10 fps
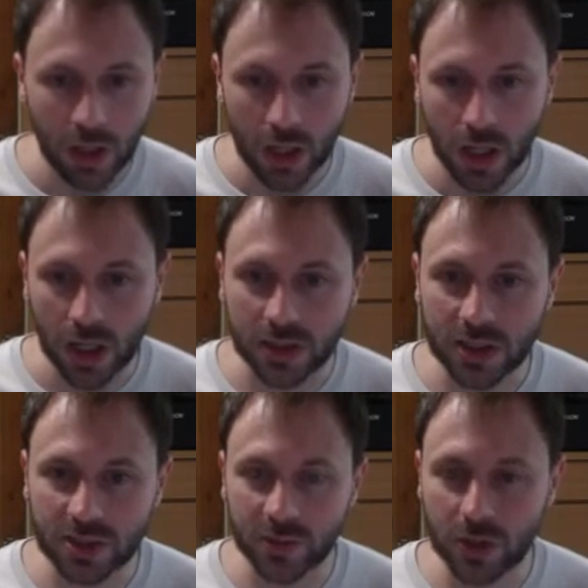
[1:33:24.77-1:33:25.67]
And
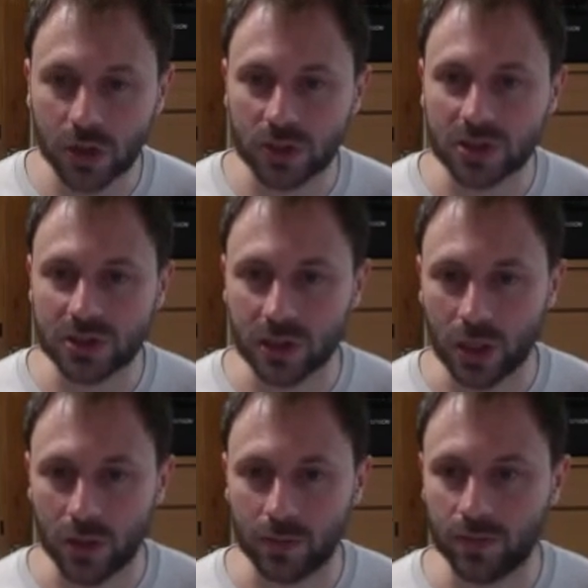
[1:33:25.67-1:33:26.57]
that's because
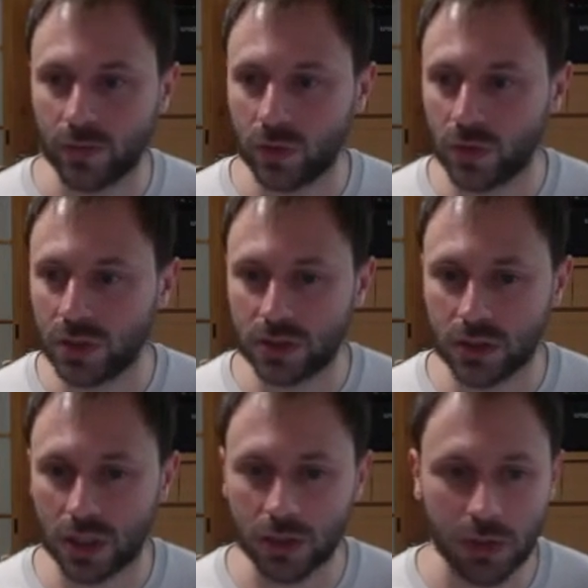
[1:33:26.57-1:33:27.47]
with
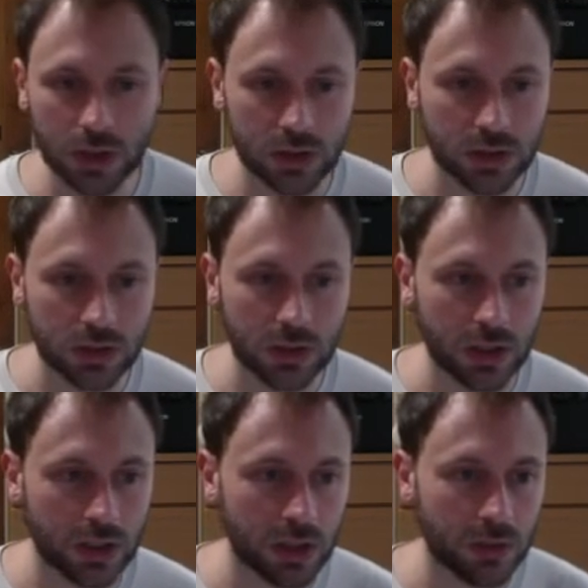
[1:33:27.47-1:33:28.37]
animation
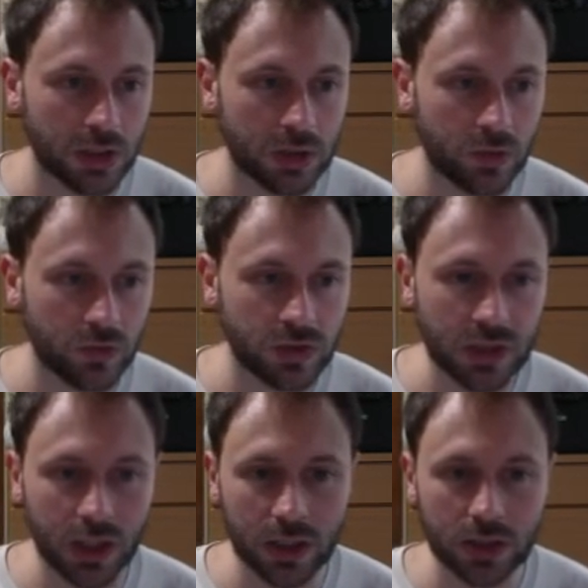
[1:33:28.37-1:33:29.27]
and animated movies
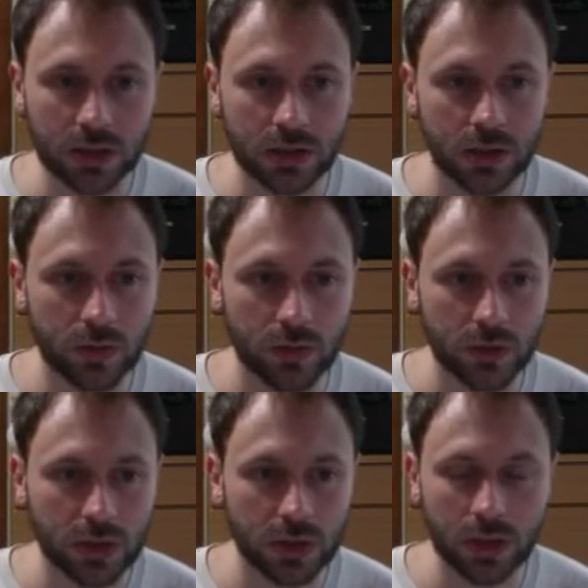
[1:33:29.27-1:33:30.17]
like
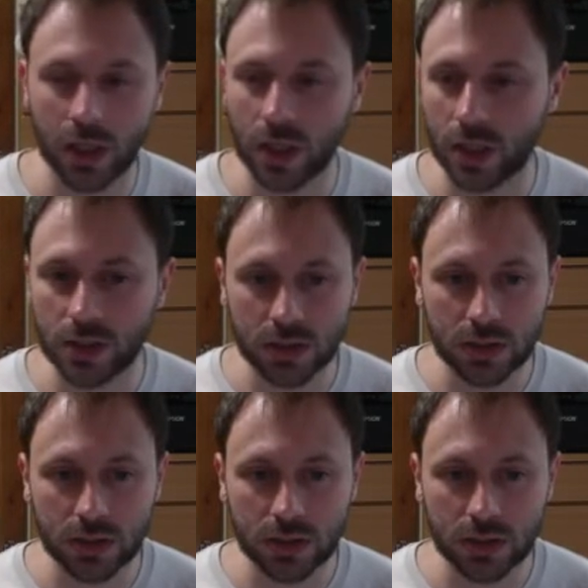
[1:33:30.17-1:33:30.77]
I did,